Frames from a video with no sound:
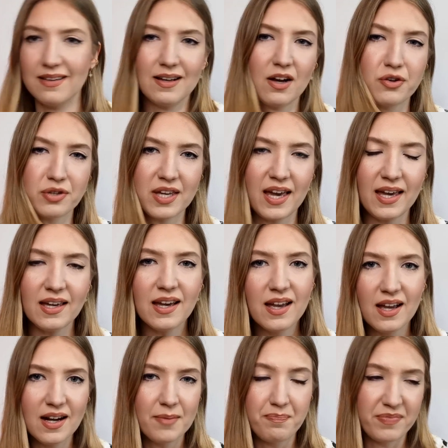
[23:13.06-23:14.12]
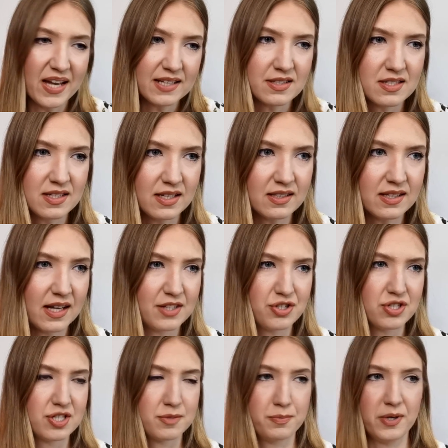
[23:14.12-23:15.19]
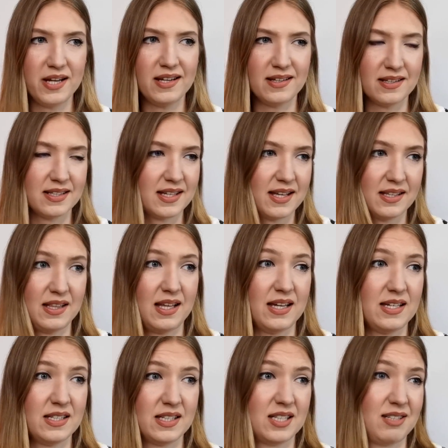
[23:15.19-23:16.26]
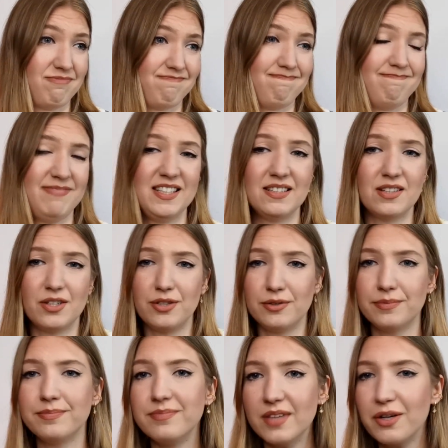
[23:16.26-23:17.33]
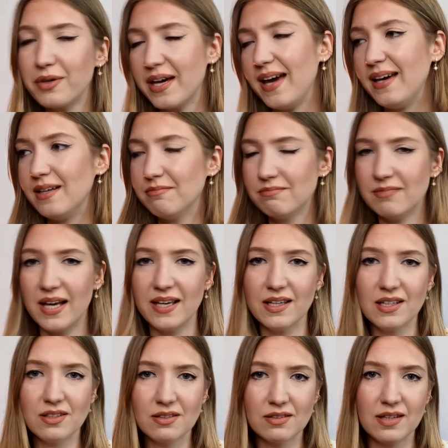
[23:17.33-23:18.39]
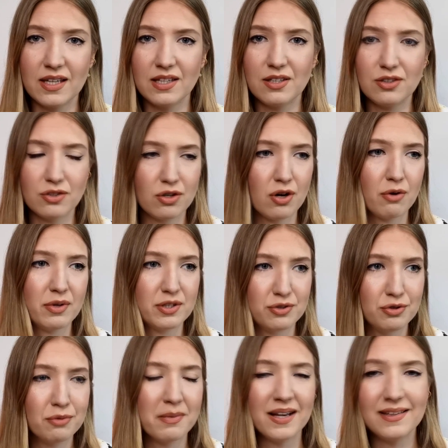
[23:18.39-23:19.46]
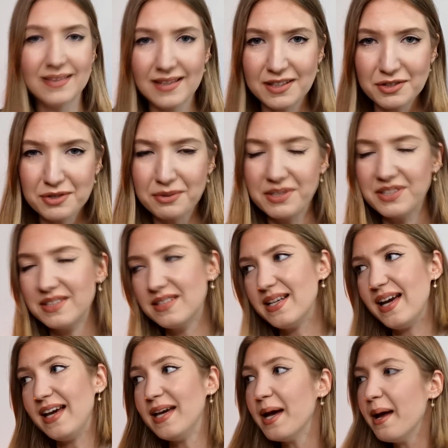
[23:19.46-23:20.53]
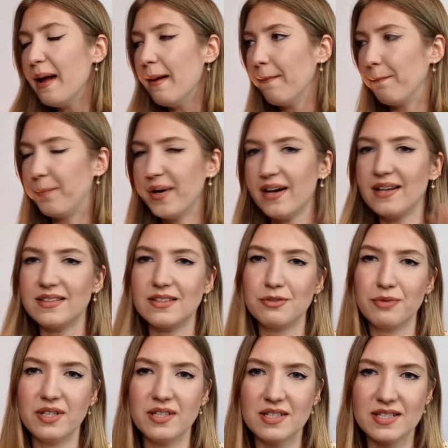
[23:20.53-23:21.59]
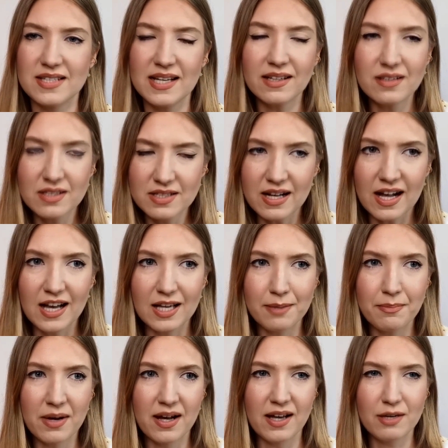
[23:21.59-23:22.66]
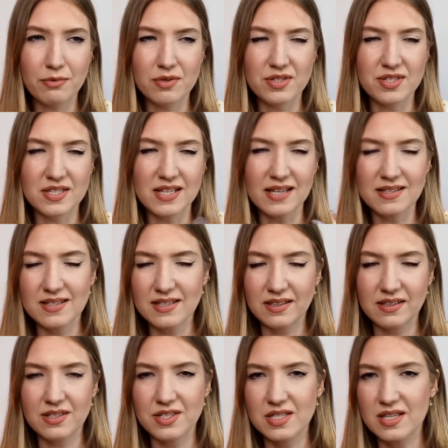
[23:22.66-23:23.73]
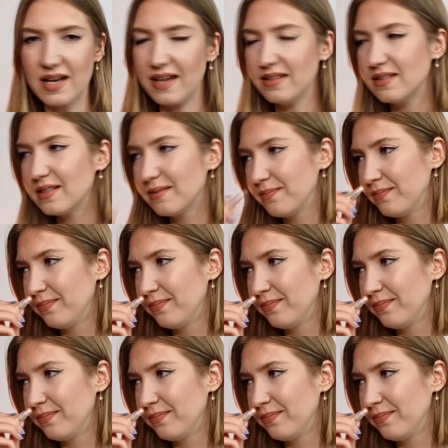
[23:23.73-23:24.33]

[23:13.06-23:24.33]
okay, that's it. I just sprayed it and like, you know, okay, I can go and do my thing during the day. But when the second time I was testing the scent,